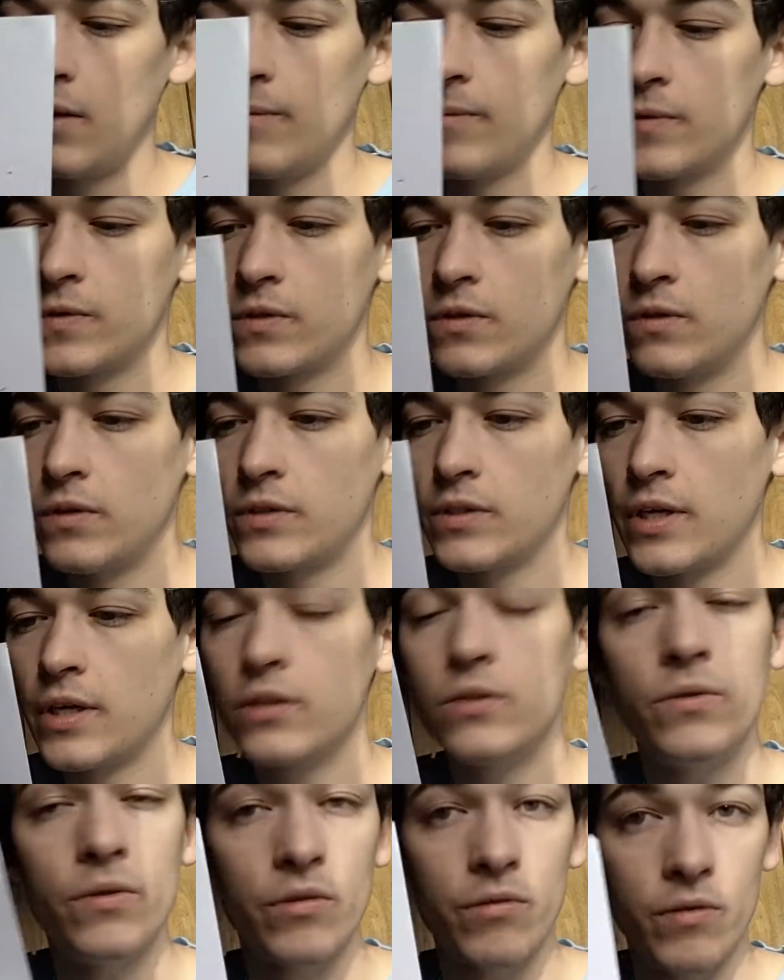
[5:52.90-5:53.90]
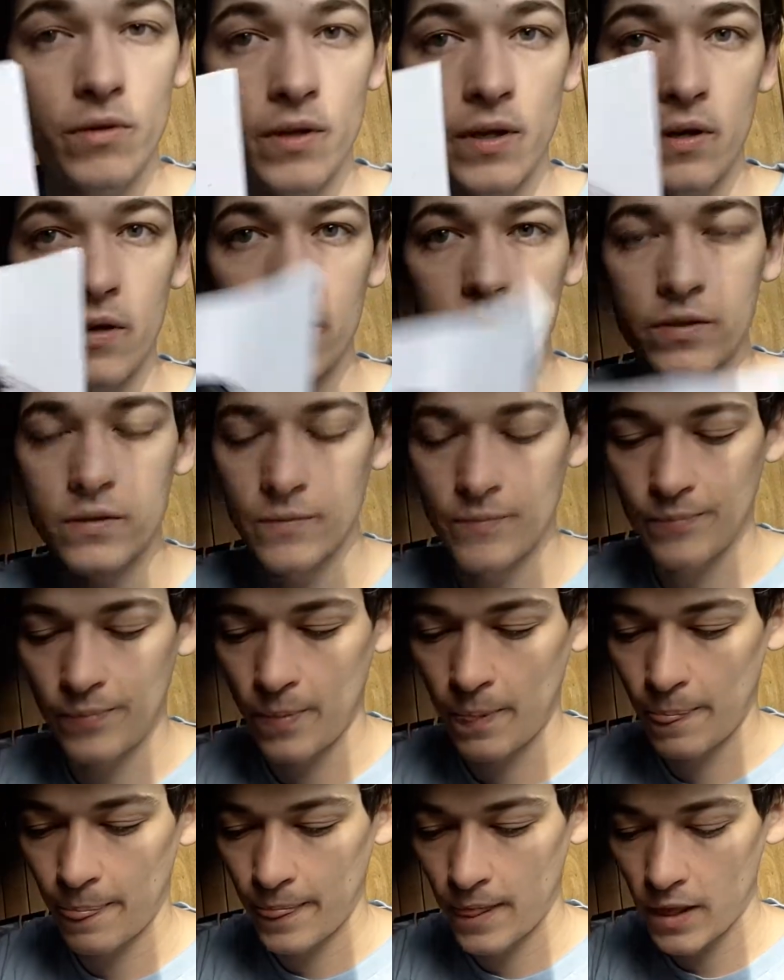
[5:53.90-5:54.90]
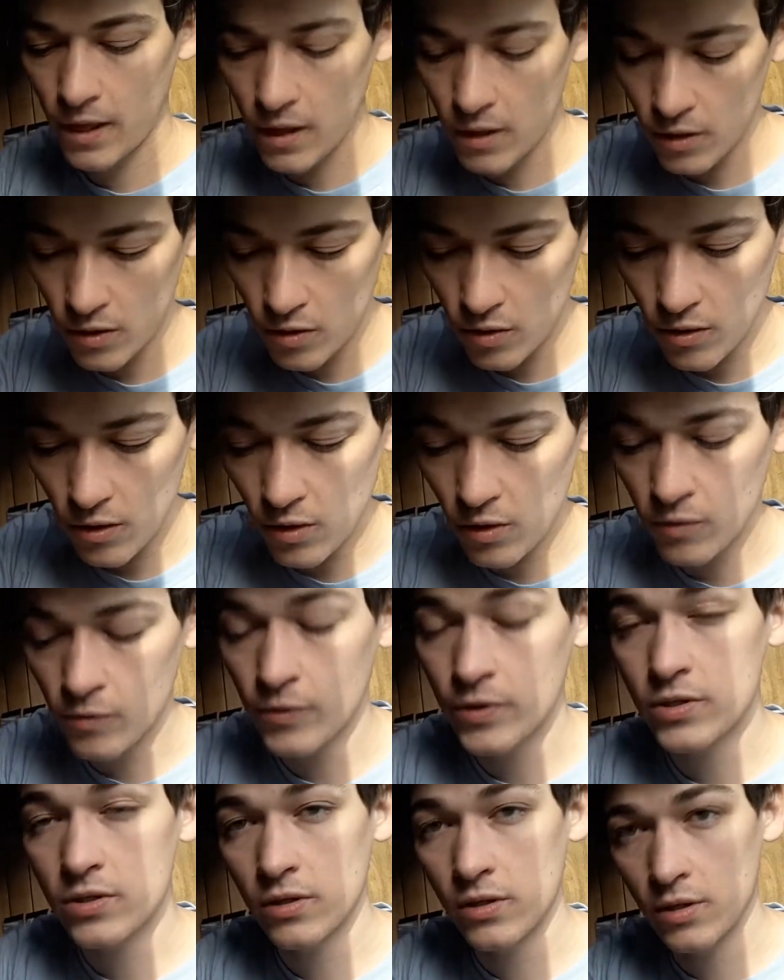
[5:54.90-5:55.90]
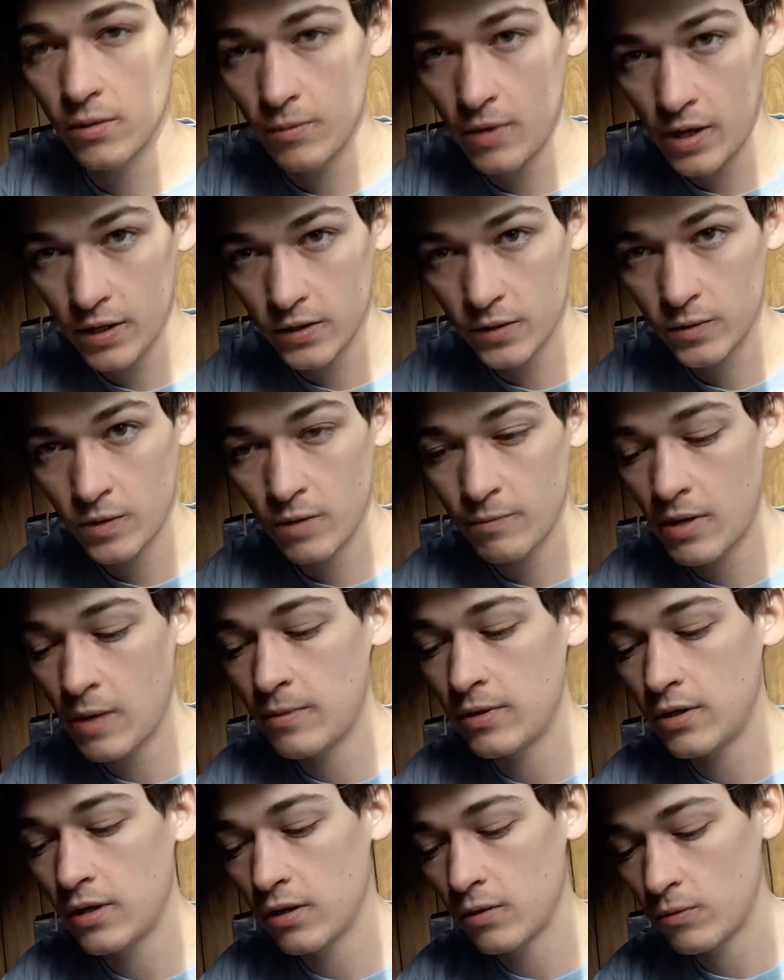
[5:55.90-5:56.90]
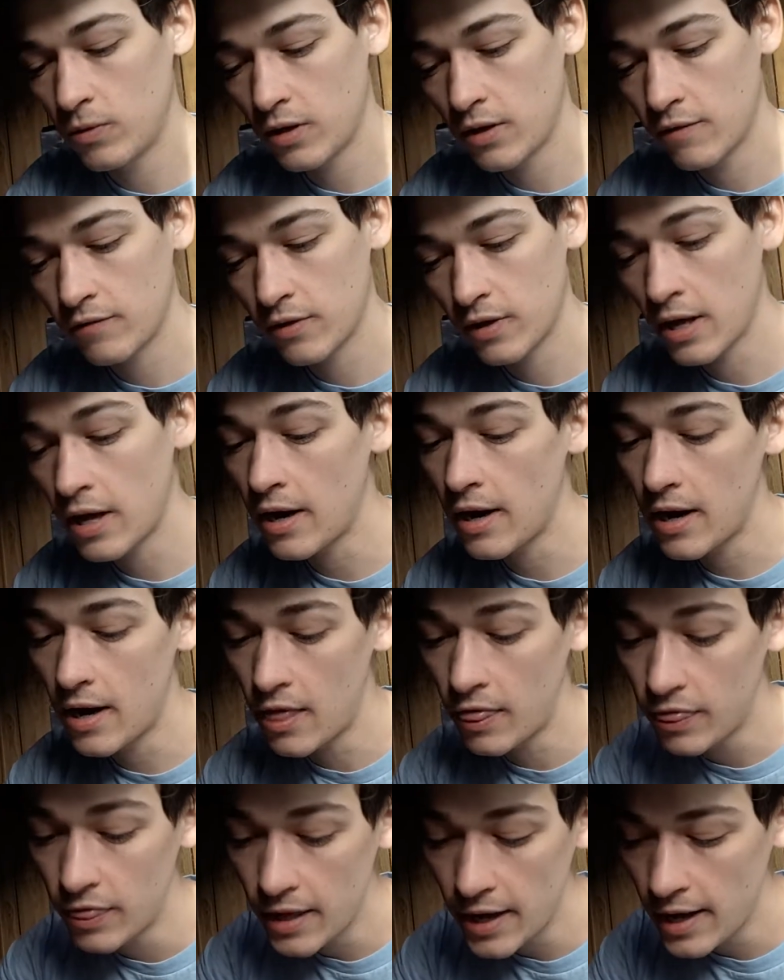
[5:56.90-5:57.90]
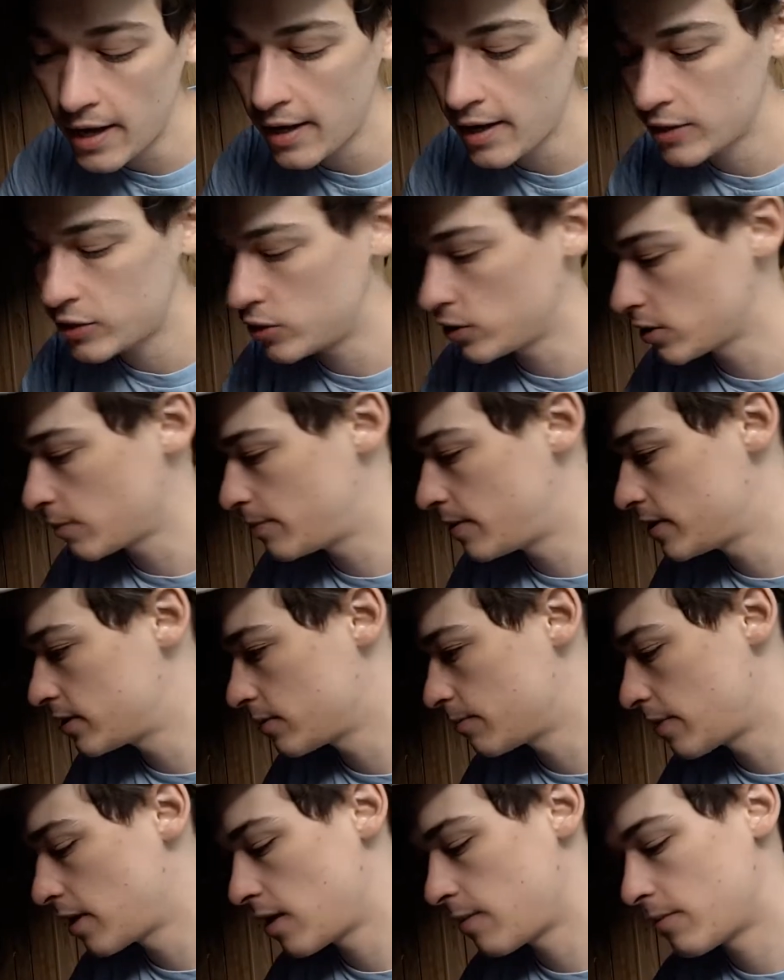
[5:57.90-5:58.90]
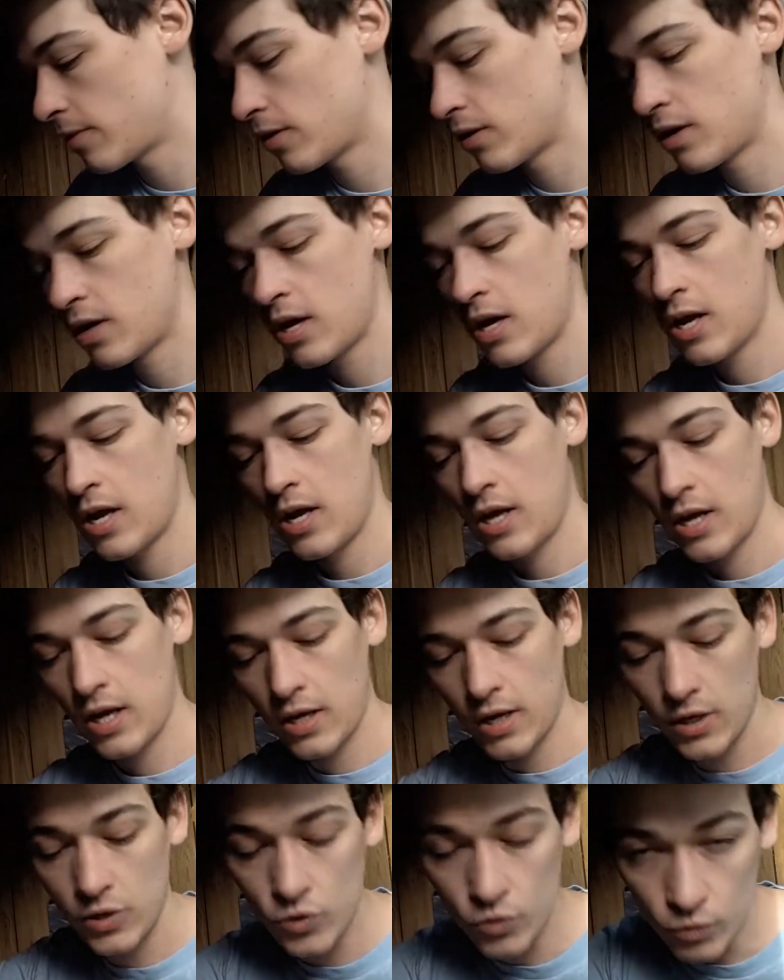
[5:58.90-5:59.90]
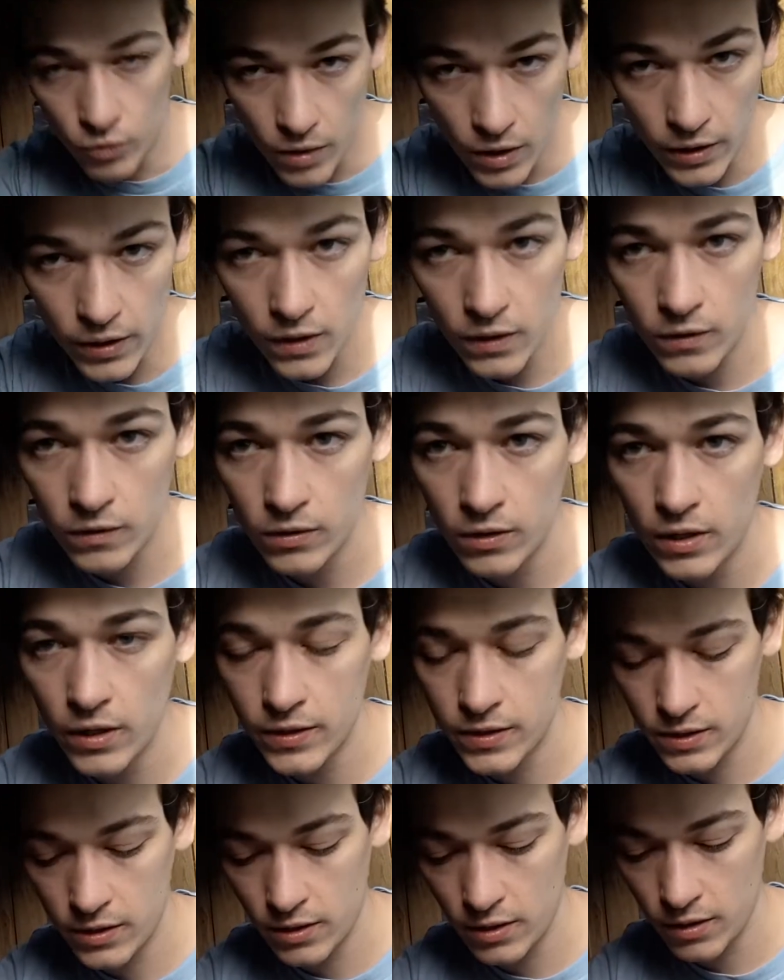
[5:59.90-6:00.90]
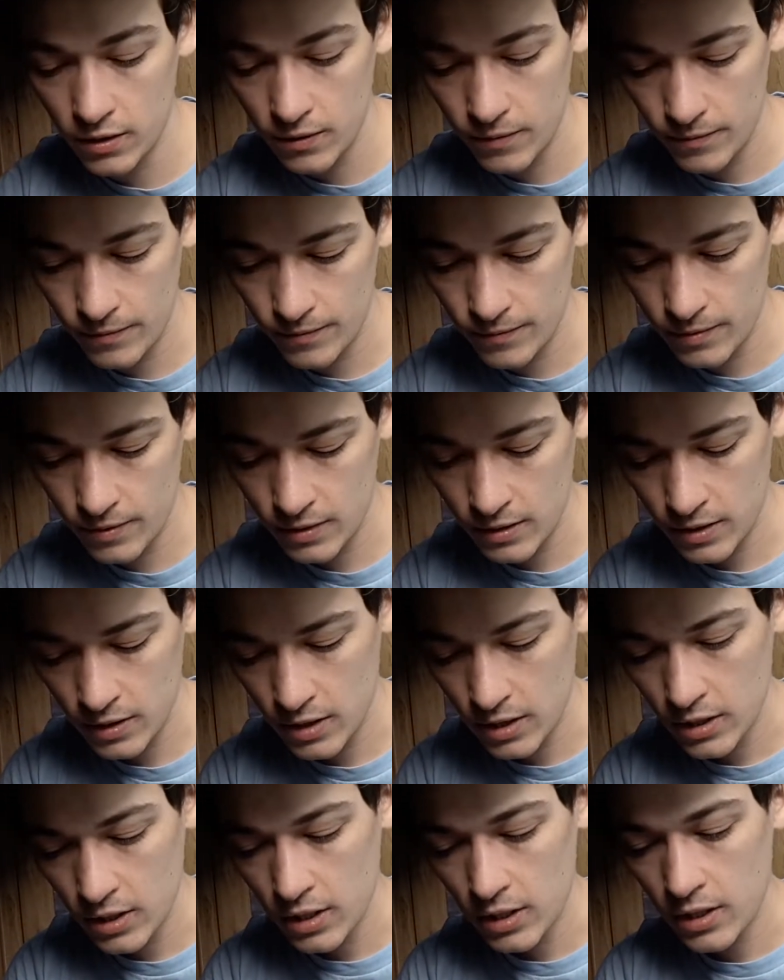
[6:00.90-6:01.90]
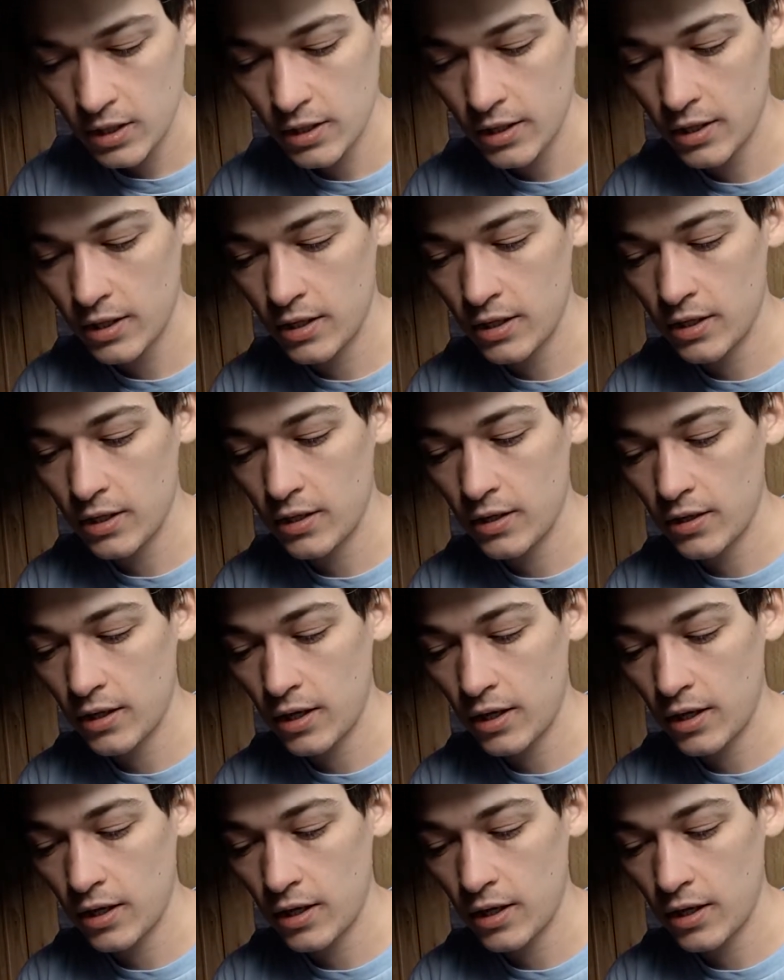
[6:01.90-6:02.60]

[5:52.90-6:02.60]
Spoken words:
So it's like 2 or 3 layers. Originally the black square, maybe another one after that, and then I took a piece of paper and I drug it across there. And